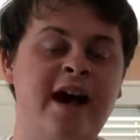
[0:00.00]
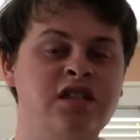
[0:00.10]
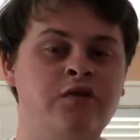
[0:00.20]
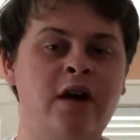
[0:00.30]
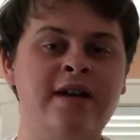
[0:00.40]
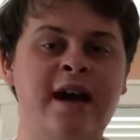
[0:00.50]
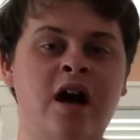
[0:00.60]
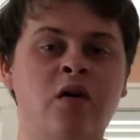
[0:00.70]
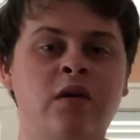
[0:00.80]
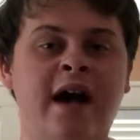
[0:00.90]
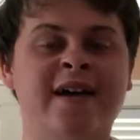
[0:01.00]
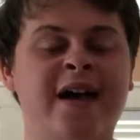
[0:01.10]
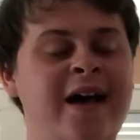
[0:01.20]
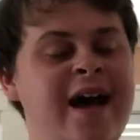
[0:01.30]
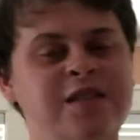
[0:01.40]
as of right now,
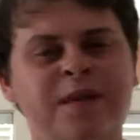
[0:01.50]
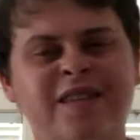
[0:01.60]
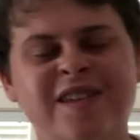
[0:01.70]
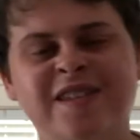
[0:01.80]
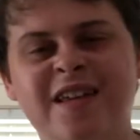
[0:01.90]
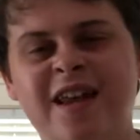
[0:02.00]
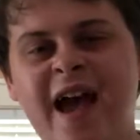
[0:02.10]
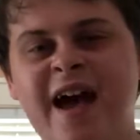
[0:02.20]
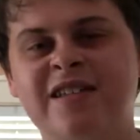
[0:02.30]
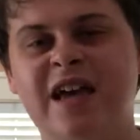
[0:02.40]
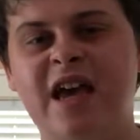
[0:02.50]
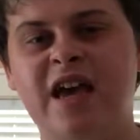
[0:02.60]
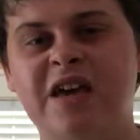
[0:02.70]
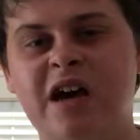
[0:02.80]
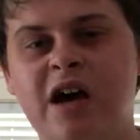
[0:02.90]
has been listed as
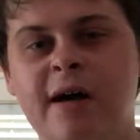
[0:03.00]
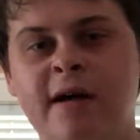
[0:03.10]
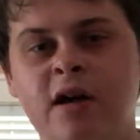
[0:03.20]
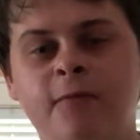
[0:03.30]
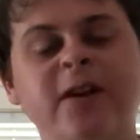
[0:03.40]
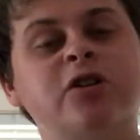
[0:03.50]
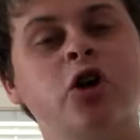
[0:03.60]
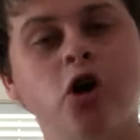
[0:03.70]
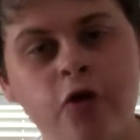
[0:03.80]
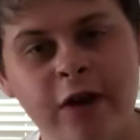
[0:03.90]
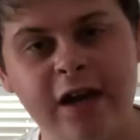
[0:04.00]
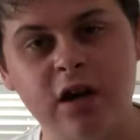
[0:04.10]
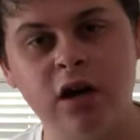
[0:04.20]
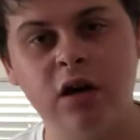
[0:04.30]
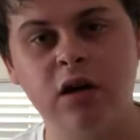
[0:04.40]
a
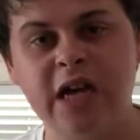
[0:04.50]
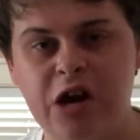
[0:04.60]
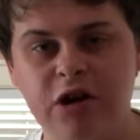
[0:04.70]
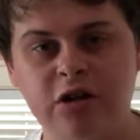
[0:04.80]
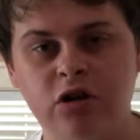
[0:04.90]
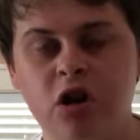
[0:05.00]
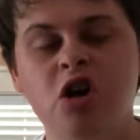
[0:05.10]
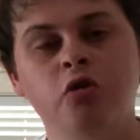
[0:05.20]
recurring character.